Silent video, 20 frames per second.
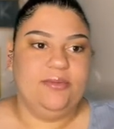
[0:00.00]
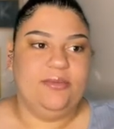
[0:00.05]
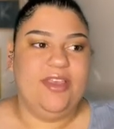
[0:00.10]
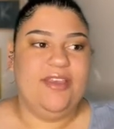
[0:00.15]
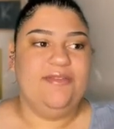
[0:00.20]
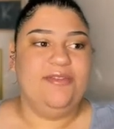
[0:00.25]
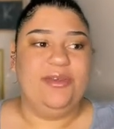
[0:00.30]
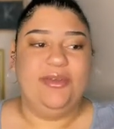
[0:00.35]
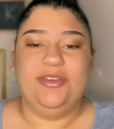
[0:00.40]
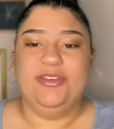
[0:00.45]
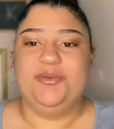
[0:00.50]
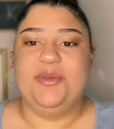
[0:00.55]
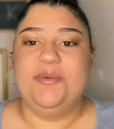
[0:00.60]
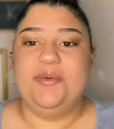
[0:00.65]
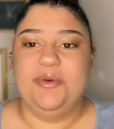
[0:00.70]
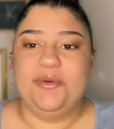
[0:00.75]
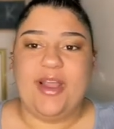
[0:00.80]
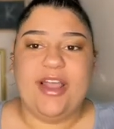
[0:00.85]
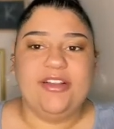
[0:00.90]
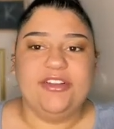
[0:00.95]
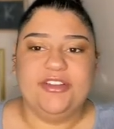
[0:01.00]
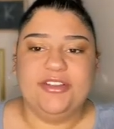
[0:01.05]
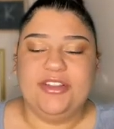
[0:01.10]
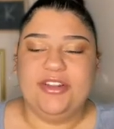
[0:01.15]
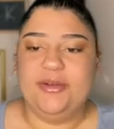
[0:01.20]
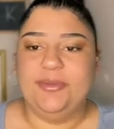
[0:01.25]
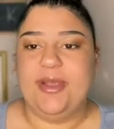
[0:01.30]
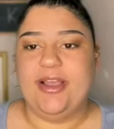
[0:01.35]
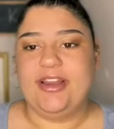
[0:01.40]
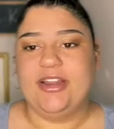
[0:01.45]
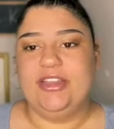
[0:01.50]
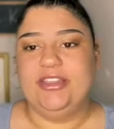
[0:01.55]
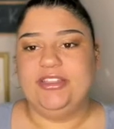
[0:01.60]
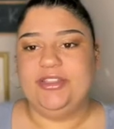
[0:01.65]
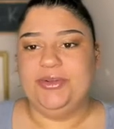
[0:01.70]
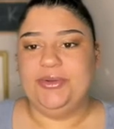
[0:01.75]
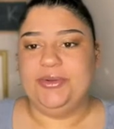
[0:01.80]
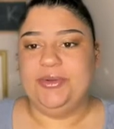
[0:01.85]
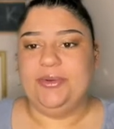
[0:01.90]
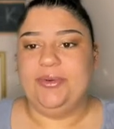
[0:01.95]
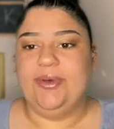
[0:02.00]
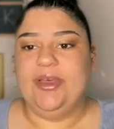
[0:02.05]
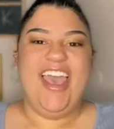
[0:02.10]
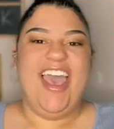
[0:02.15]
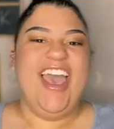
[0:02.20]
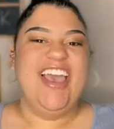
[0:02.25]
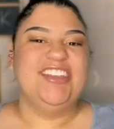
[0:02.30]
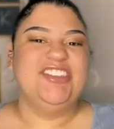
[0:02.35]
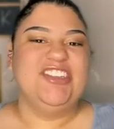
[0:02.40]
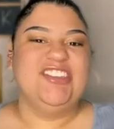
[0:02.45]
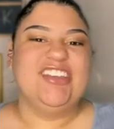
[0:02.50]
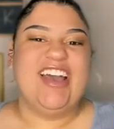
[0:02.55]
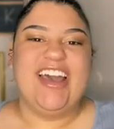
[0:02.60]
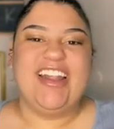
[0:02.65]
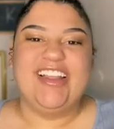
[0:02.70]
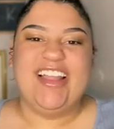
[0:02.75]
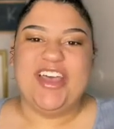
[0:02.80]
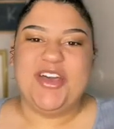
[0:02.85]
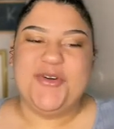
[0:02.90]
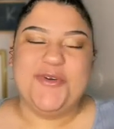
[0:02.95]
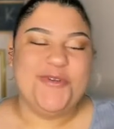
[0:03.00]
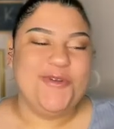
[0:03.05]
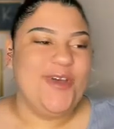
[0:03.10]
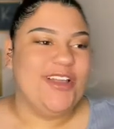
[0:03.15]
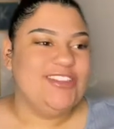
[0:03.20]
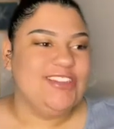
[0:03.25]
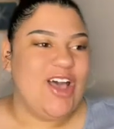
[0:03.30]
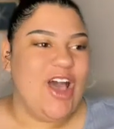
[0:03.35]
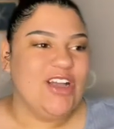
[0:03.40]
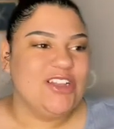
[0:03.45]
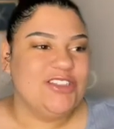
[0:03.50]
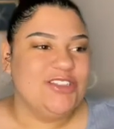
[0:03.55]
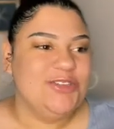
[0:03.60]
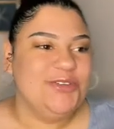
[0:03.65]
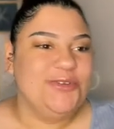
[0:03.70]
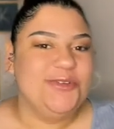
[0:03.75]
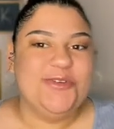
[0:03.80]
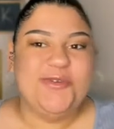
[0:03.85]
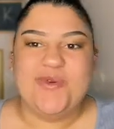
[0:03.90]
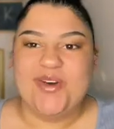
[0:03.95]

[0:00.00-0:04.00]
Even though there's people around you that are pregnant too, it's just kind of like, who do I talk to?